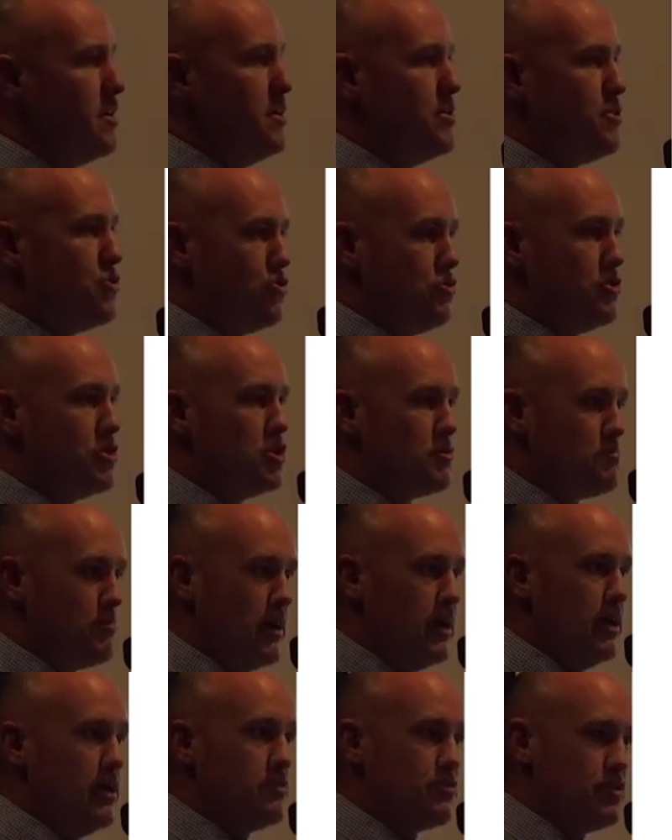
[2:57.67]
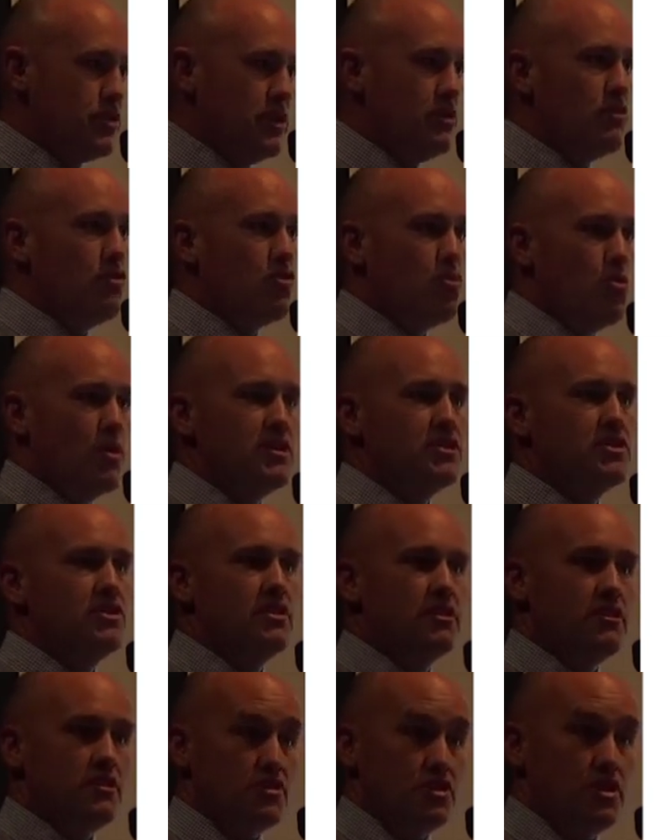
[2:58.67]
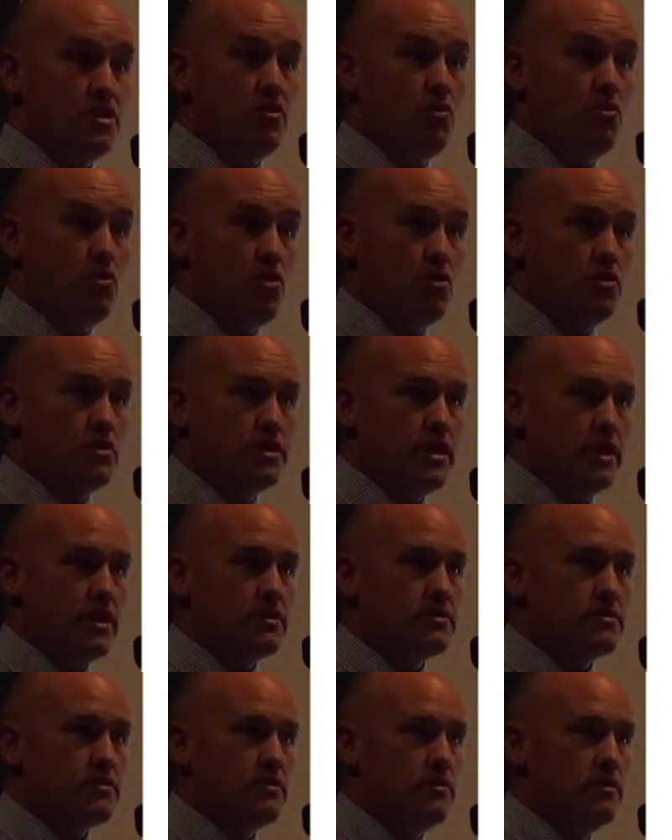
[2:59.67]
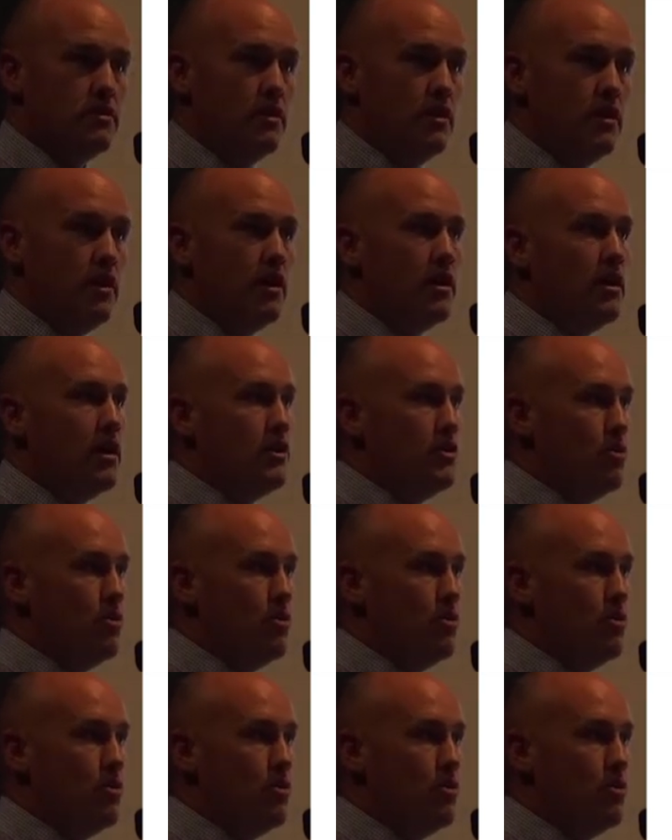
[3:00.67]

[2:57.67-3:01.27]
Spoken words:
should just be a single question in a single context. You'll